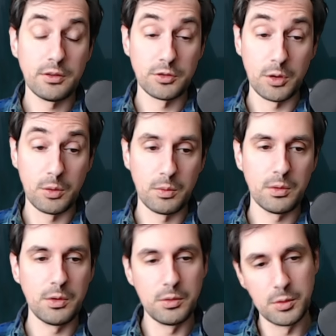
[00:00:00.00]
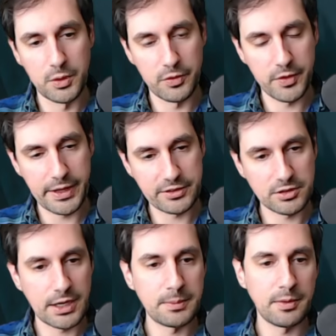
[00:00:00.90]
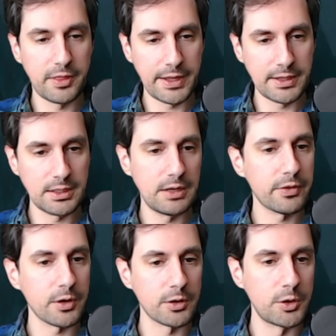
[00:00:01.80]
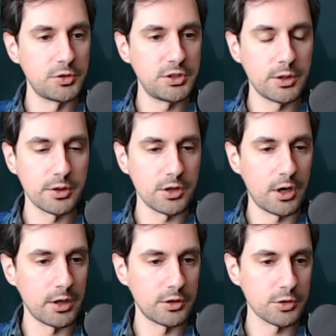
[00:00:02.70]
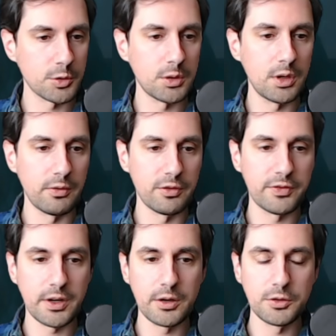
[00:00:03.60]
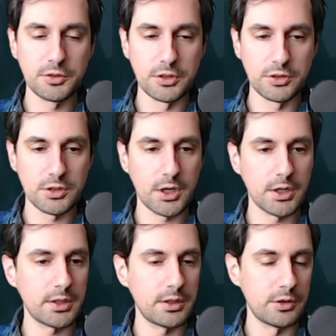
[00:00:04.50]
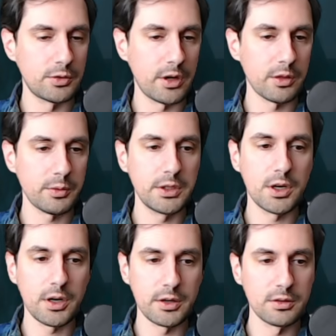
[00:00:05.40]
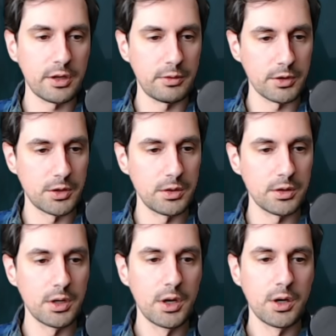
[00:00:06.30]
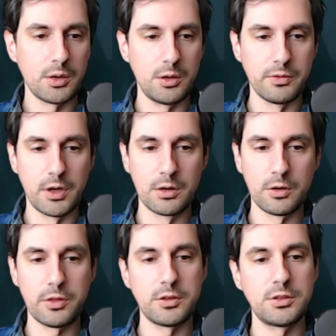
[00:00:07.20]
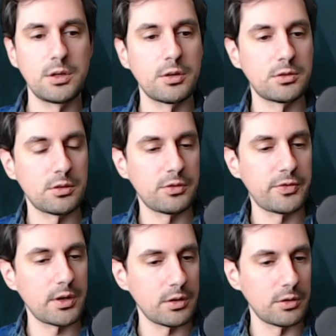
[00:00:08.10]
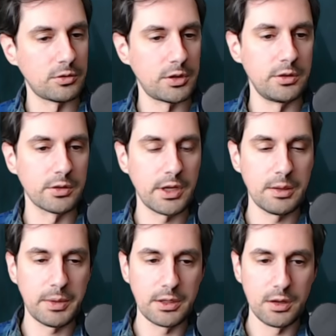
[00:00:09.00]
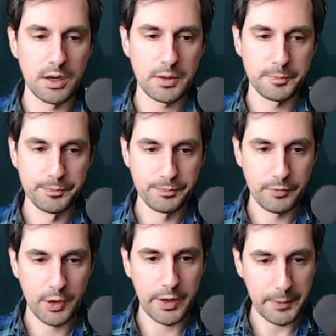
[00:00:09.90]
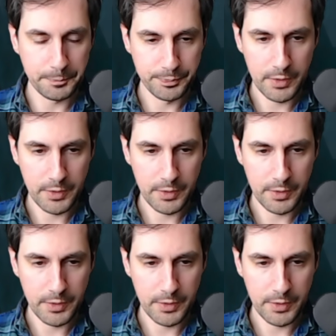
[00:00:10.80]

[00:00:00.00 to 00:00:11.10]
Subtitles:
So you do it the last time. Then, if there are no secrets on Scroll of the Pharaohs, discard it, draw 3 cards, and record. You have unearthed the secrets of the Pharaohs in your campaign log. Great.